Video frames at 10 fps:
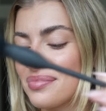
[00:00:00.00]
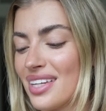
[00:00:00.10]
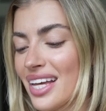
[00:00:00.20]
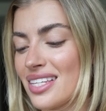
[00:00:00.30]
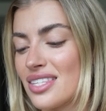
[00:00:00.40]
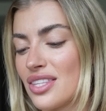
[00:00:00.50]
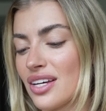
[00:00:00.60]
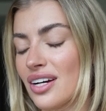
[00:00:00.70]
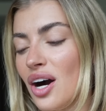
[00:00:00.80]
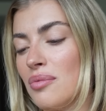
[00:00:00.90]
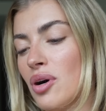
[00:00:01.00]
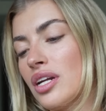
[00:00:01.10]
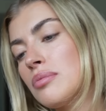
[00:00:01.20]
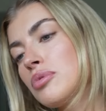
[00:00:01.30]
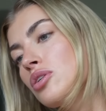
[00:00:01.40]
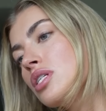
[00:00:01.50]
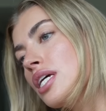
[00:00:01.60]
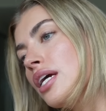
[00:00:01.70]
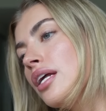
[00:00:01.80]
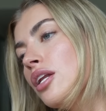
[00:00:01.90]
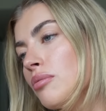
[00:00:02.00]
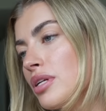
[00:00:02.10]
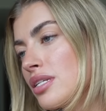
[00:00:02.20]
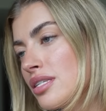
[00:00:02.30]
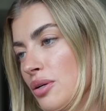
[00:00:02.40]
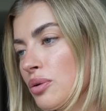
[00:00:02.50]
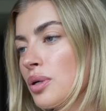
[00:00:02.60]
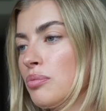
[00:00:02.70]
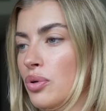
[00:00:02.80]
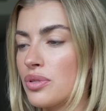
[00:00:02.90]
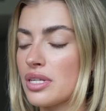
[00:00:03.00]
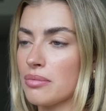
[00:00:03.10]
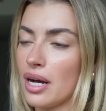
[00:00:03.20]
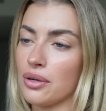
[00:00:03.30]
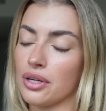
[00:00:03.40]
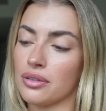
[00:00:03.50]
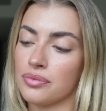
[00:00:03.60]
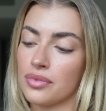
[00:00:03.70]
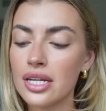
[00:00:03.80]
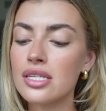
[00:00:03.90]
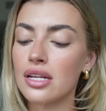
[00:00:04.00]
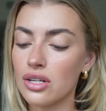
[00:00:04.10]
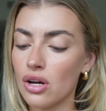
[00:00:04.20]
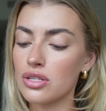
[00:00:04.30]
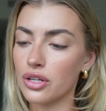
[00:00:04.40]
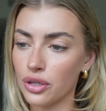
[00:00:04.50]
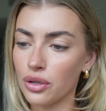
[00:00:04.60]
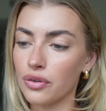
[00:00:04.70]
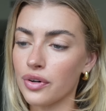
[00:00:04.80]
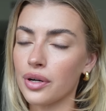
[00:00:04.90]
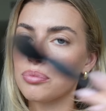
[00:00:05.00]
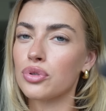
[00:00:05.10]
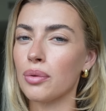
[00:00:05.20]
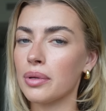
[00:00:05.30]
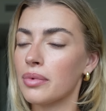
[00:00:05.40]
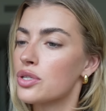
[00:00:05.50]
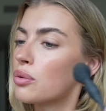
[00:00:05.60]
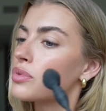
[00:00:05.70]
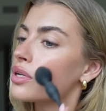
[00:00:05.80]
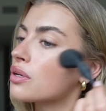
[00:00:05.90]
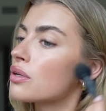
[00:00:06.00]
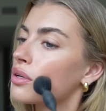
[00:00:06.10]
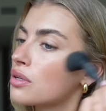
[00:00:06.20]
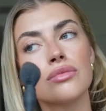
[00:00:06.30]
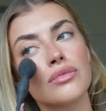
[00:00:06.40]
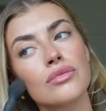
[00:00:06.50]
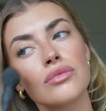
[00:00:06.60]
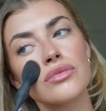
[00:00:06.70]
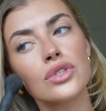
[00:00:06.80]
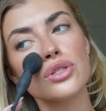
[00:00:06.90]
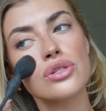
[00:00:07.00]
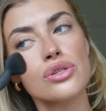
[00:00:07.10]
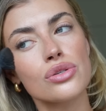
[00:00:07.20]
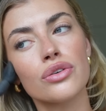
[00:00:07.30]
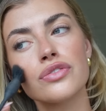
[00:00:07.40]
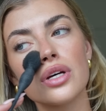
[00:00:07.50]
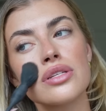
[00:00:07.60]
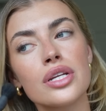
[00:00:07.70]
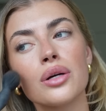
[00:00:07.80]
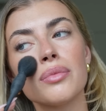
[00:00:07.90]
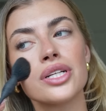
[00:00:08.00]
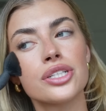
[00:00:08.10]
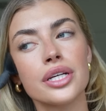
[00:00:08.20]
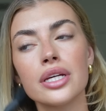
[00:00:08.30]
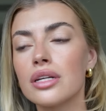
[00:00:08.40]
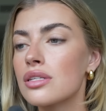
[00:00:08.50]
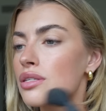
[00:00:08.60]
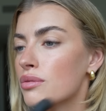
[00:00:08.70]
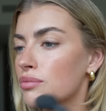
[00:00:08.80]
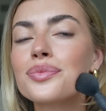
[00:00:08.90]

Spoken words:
It's the Armani Beauty Luminous Silk Bronzing Powder. This and NARS Laguna are probably my top two. Just a soft dusting on my cheeks.